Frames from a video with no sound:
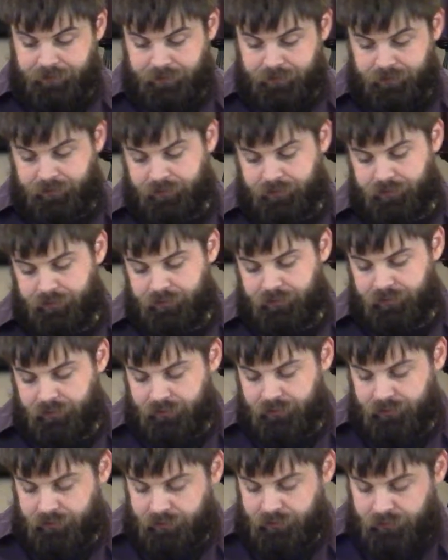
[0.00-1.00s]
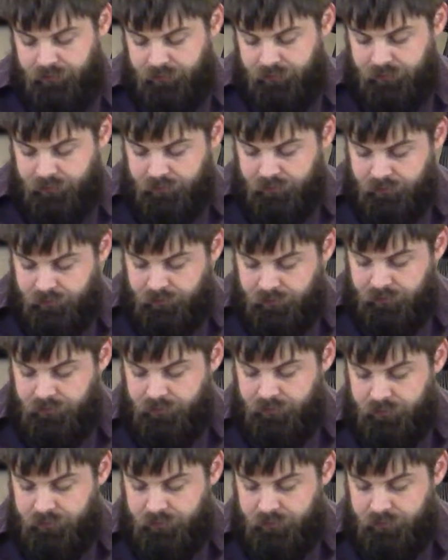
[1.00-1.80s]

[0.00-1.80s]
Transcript: Nobody speaks.